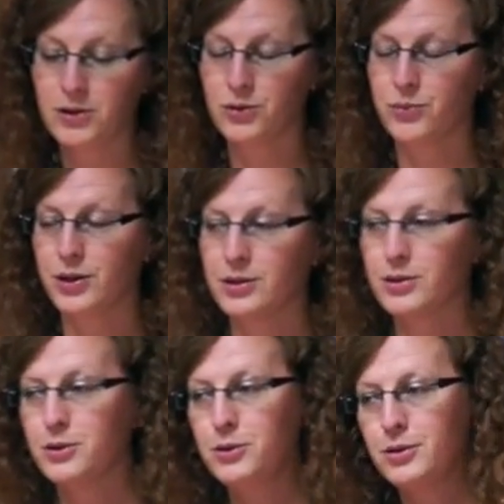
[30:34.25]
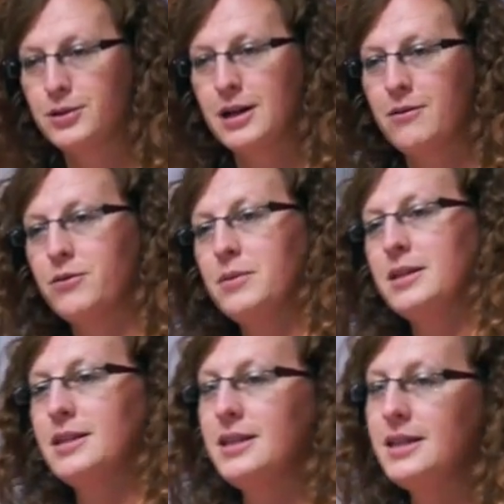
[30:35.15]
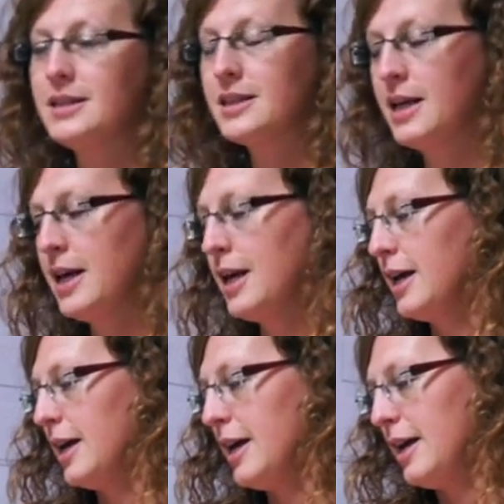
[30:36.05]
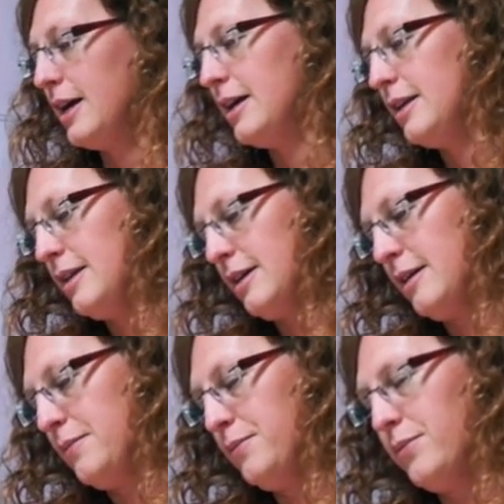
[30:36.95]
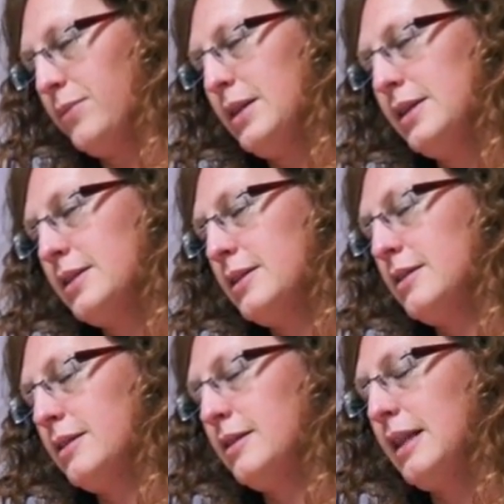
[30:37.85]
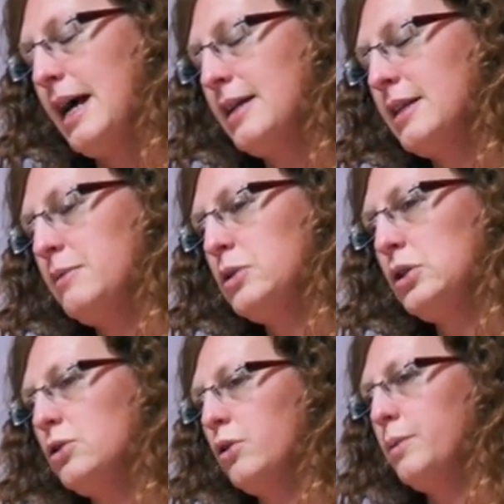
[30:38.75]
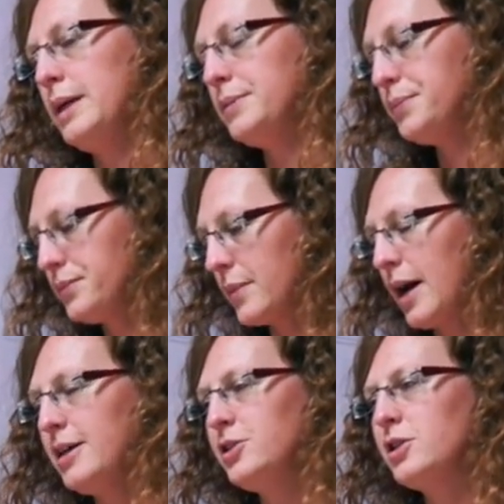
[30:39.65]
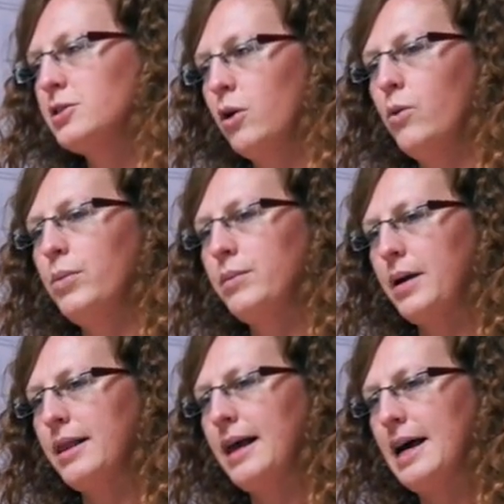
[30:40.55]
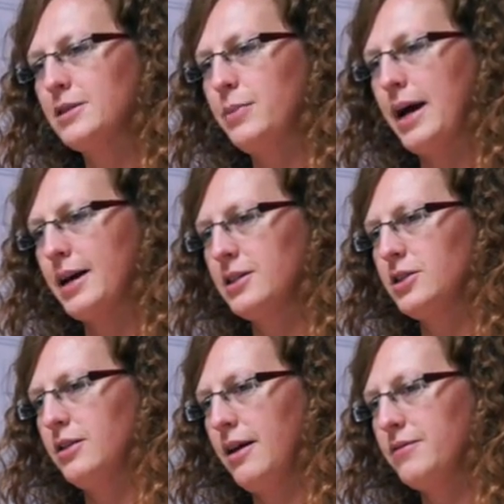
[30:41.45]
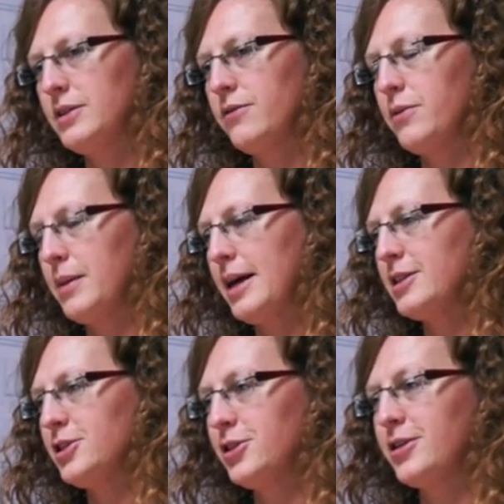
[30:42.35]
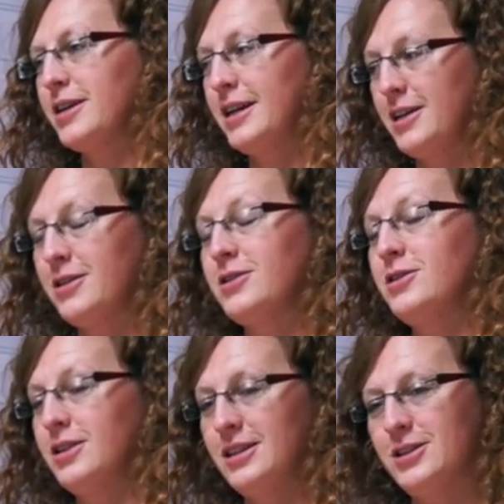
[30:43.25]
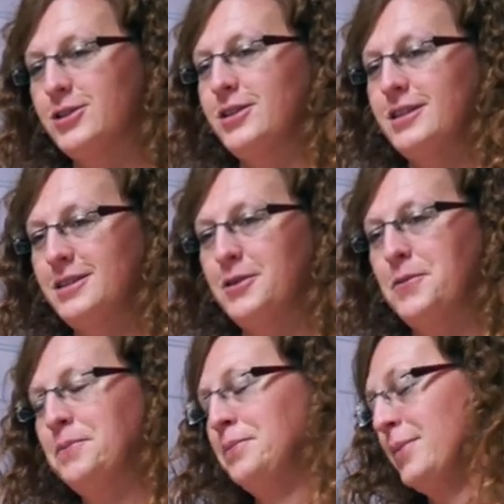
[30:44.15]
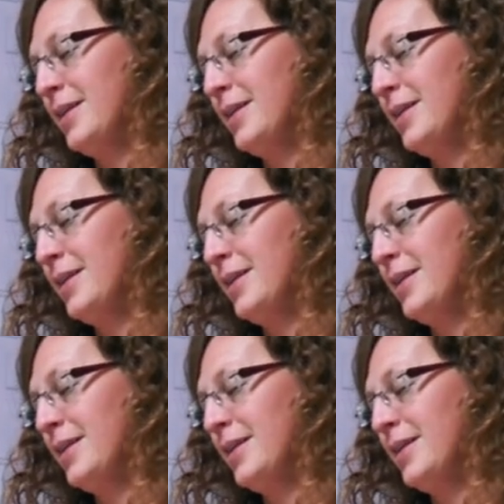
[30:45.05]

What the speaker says: She brings her cooler down from the cities. And this last time she told me, I just opened my last package of Lefse from last year, and it's delicious. So.